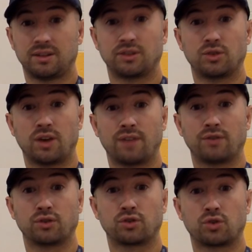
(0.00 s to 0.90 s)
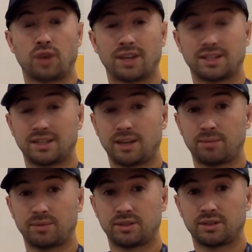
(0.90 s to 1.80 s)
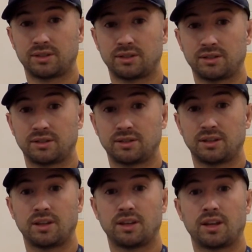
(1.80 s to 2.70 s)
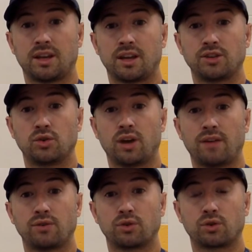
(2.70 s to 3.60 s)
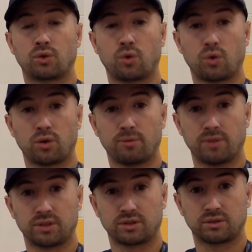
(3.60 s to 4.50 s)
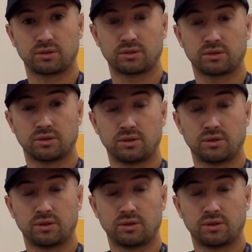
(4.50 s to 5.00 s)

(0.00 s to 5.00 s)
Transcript: you have your triceps, and you have your core muscles.